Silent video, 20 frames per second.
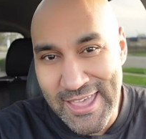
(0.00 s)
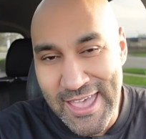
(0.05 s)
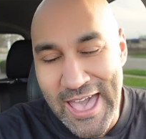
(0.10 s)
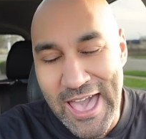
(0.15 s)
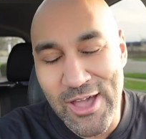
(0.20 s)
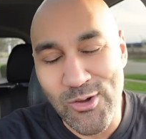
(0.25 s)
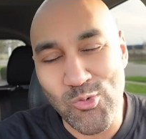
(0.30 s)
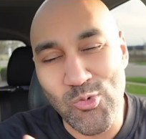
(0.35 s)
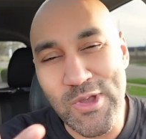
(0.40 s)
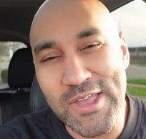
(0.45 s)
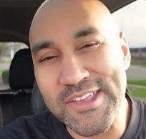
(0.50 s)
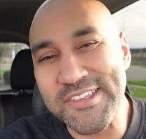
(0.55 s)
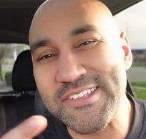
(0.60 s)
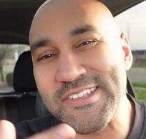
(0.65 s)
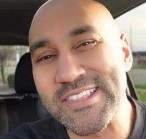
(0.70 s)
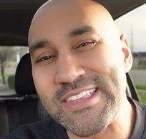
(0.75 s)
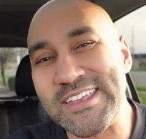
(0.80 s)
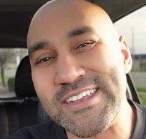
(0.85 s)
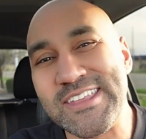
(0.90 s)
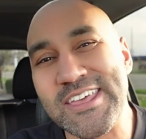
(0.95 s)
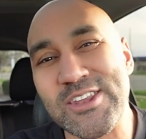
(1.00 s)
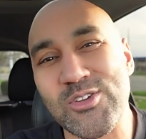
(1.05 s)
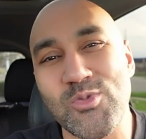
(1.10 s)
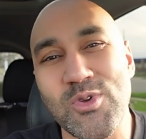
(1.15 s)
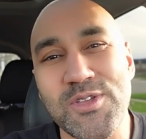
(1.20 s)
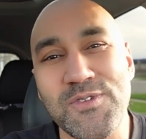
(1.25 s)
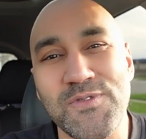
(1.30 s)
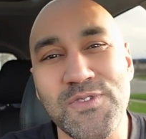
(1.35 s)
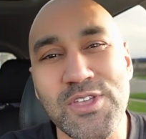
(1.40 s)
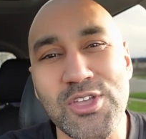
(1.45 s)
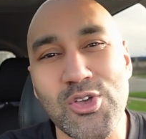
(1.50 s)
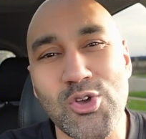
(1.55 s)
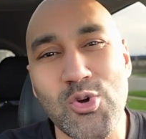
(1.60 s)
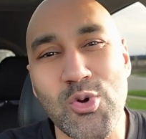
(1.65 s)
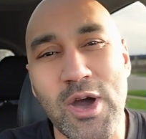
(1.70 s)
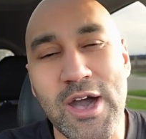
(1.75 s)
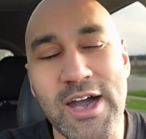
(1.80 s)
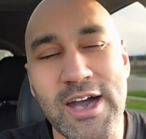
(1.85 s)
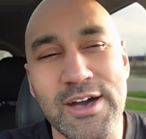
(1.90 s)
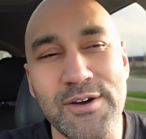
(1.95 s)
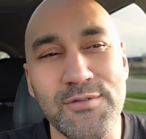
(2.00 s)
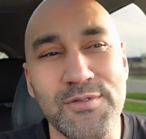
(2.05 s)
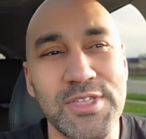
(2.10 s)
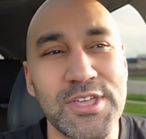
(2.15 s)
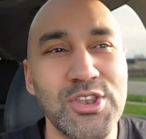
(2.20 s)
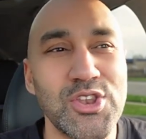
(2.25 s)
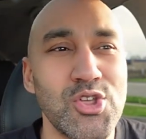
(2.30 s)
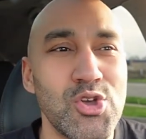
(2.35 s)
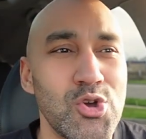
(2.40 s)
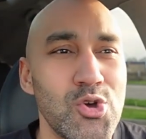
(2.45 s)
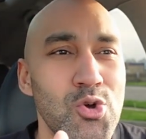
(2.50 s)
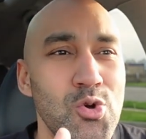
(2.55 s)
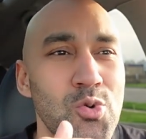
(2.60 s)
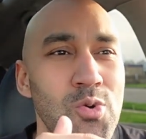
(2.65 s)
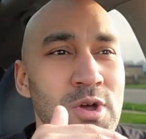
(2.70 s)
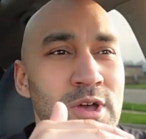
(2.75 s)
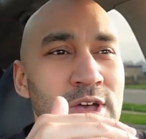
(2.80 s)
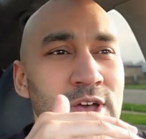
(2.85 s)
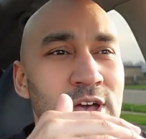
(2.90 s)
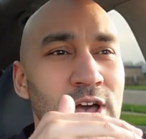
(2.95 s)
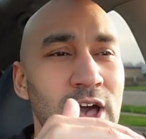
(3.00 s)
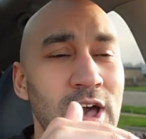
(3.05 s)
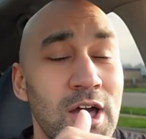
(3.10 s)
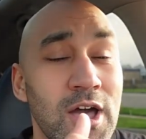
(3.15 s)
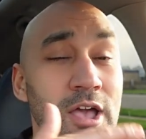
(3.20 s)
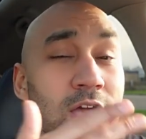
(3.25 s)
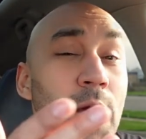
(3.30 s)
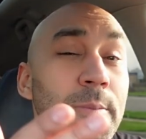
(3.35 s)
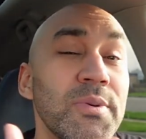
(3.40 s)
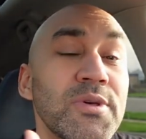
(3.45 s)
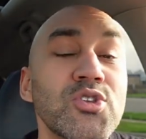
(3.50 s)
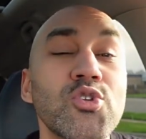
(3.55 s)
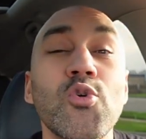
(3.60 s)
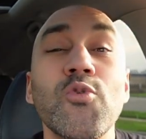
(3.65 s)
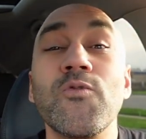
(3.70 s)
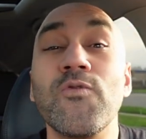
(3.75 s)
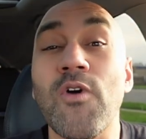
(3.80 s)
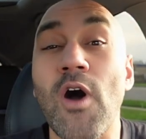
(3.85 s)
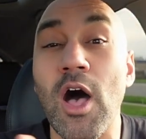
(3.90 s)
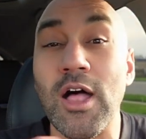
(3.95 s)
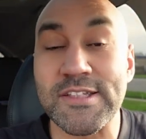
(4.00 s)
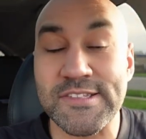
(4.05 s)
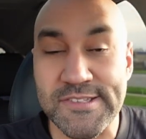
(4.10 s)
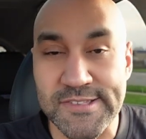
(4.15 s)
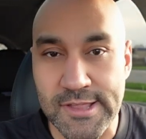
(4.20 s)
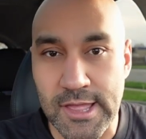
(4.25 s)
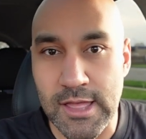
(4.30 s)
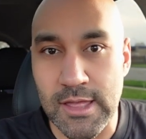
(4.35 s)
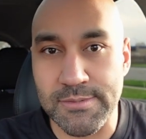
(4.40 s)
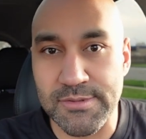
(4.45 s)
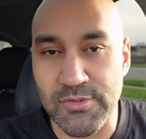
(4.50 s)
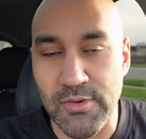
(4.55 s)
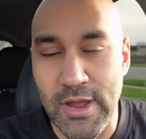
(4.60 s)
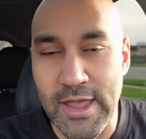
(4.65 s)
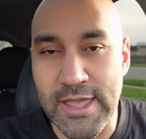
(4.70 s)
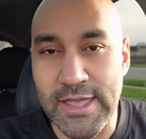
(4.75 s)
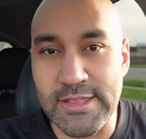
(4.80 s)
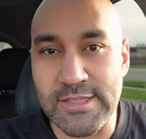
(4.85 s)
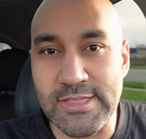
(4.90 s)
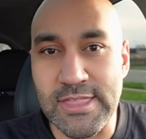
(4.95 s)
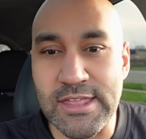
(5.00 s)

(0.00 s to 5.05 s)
I recently did a review of the new, couple new vault subs, right?